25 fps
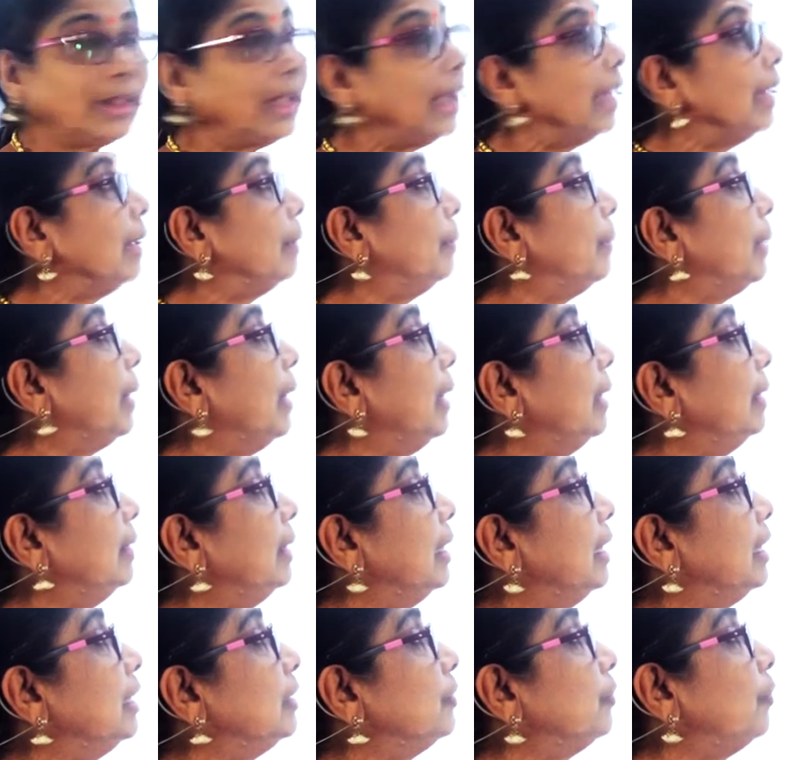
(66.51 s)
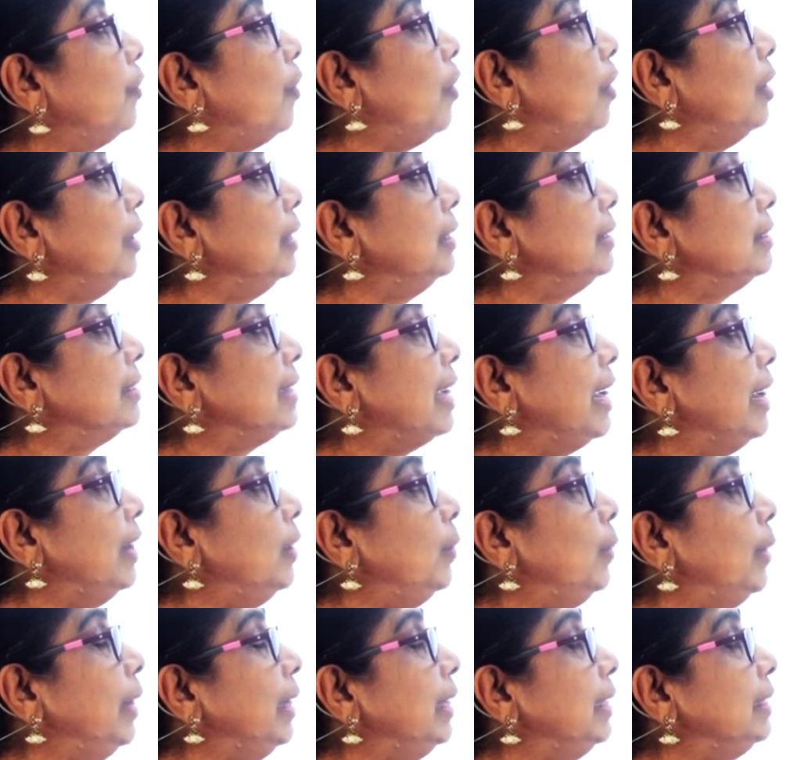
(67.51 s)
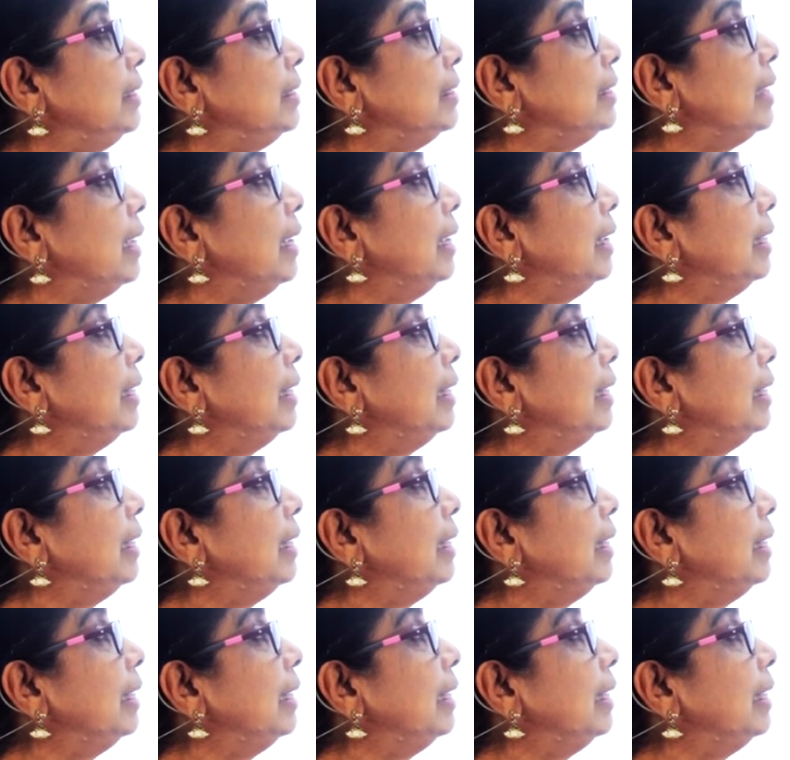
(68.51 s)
an umbrella that is fallen sideways,